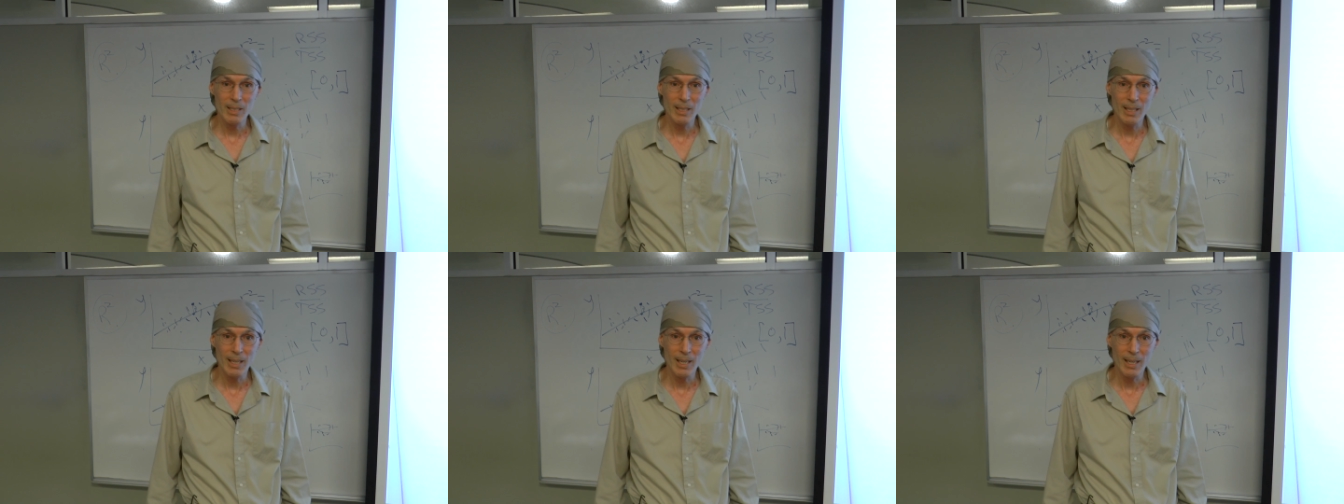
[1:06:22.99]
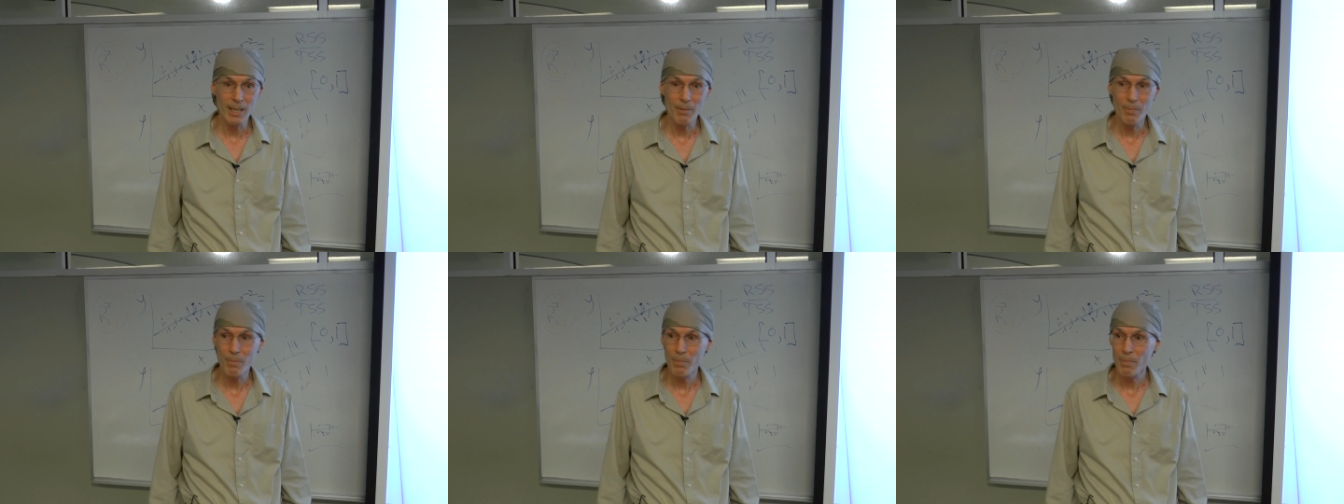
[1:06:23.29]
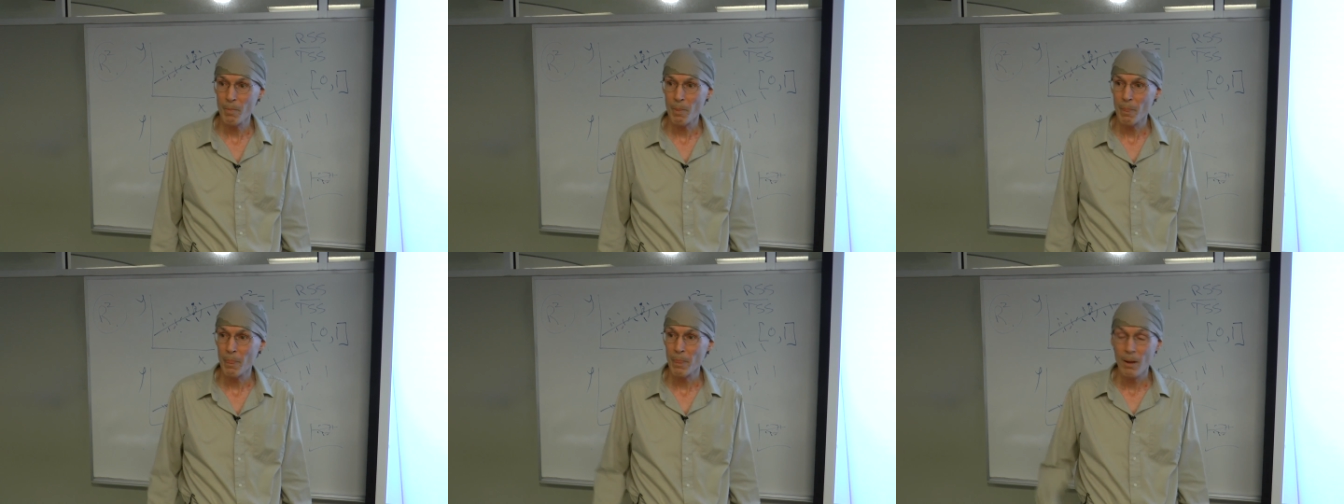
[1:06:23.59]
line.
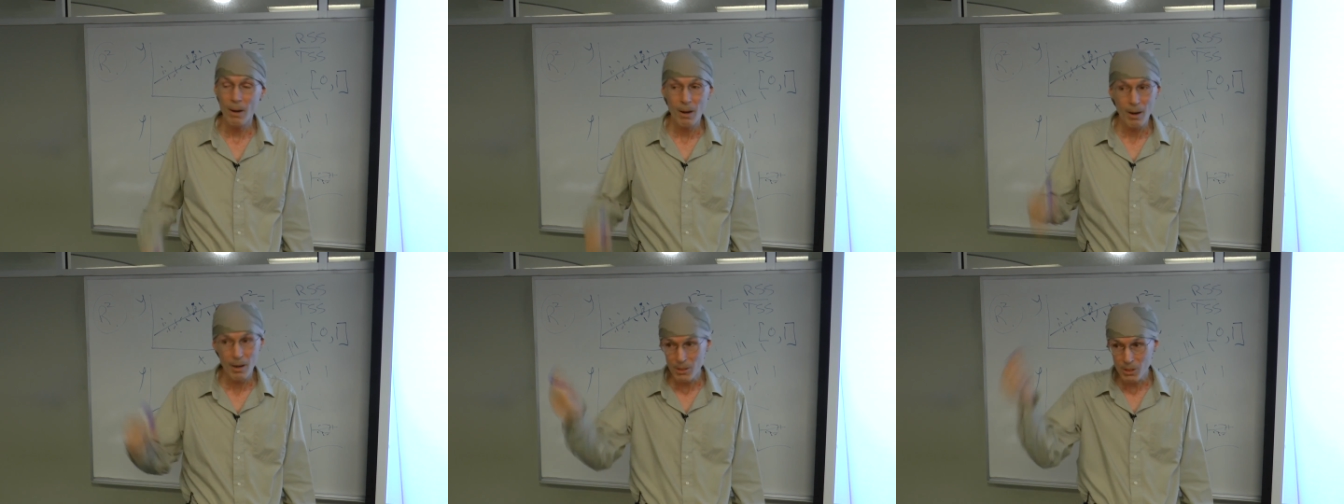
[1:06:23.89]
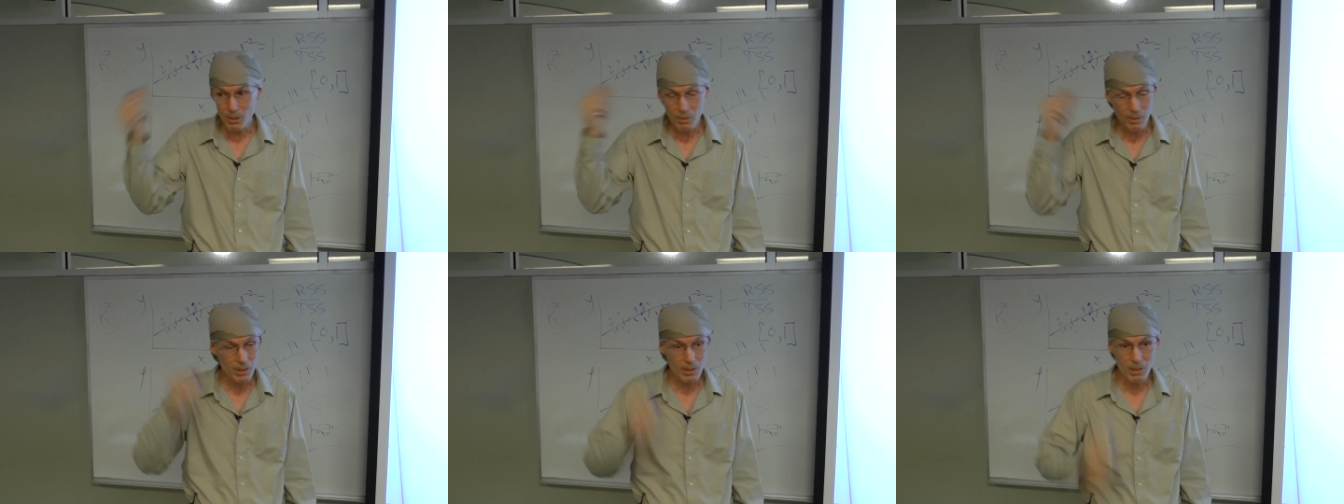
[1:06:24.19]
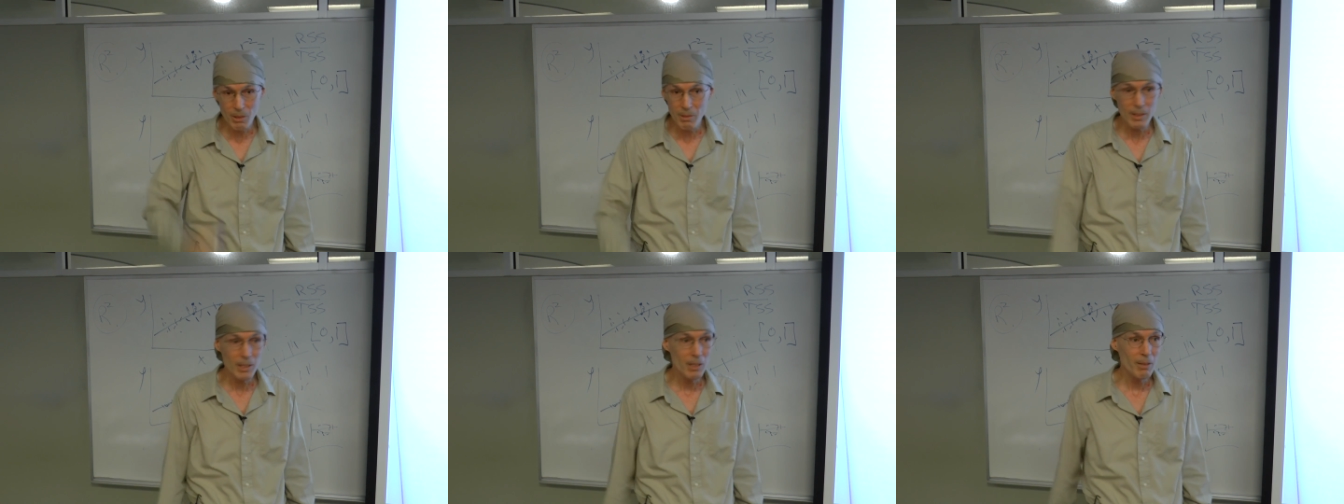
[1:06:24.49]
R squared is a
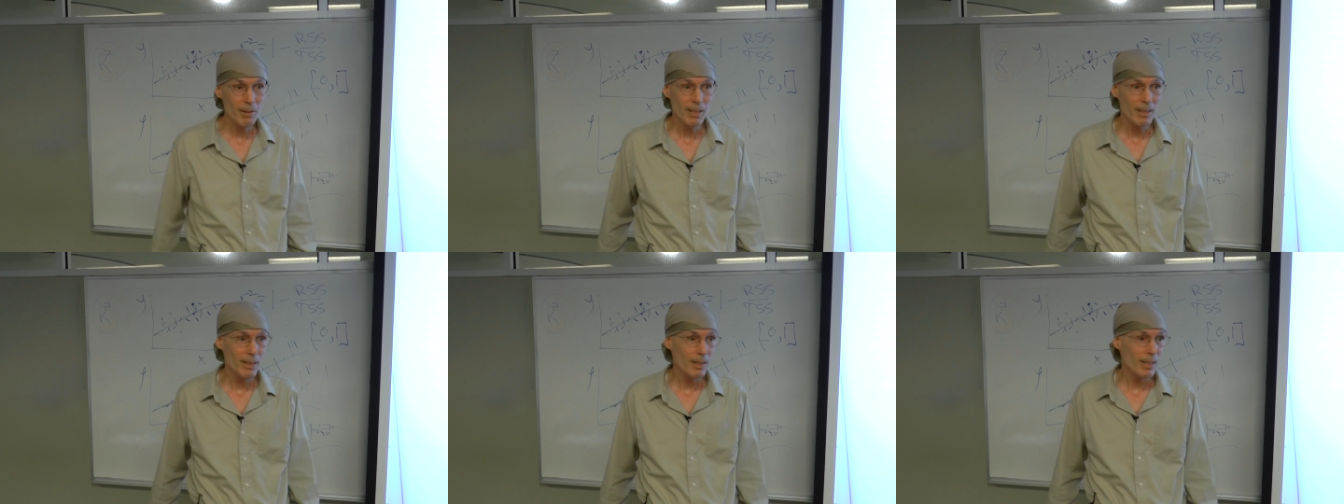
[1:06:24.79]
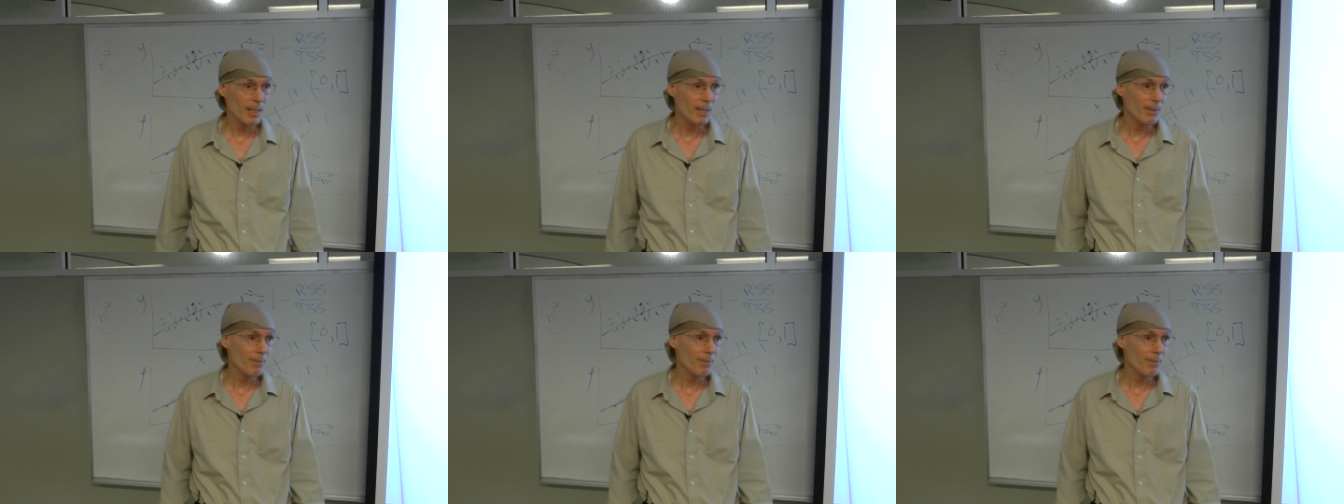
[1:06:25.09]
really great thing.